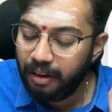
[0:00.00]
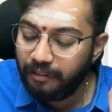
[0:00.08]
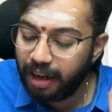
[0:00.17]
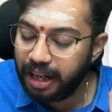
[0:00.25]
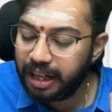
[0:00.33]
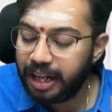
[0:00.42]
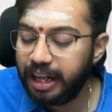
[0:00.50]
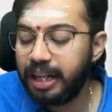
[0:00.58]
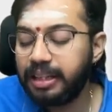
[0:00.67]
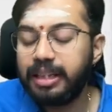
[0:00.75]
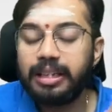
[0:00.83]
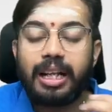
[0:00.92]
When
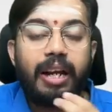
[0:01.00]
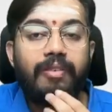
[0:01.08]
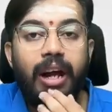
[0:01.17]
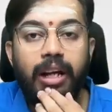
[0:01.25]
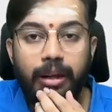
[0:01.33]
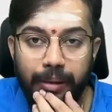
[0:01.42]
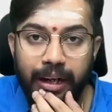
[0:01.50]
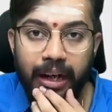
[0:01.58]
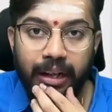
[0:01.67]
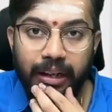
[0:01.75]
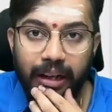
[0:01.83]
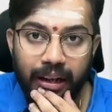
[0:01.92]
TDS is required to be
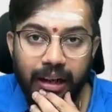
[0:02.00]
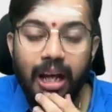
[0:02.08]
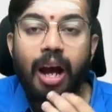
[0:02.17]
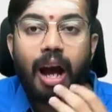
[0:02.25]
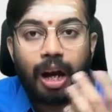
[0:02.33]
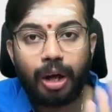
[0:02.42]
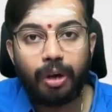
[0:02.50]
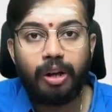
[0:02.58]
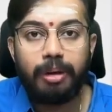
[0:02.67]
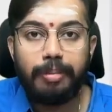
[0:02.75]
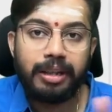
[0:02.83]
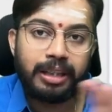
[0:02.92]
deducted,
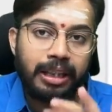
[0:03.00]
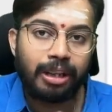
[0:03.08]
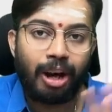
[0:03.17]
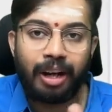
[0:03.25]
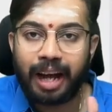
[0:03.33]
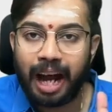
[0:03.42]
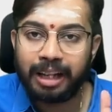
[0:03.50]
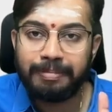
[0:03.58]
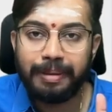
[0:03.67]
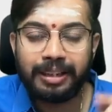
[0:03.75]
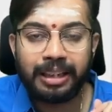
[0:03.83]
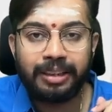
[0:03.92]
accrual basis or cash
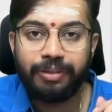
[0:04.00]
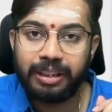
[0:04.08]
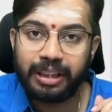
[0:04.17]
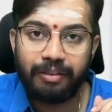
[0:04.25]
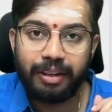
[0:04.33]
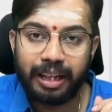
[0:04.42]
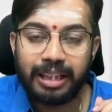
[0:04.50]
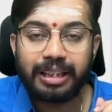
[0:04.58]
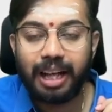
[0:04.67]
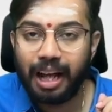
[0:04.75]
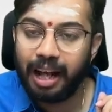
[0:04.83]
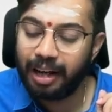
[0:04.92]
basis, whichever is
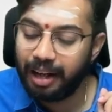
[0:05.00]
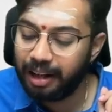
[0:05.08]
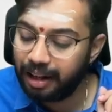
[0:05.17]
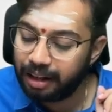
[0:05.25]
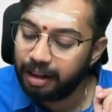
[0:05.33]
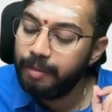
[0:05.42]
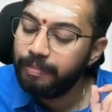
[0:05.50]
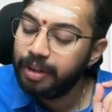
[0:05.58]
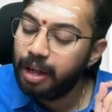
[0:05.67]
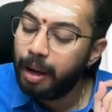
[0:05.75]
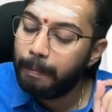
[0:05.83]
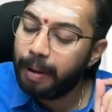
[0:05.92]
earlier.
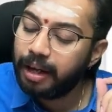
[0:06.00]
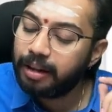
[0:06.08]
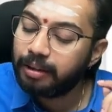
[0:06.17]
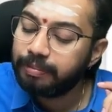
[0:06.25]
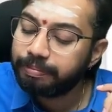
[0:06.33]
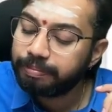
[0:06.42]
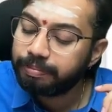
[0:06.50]
But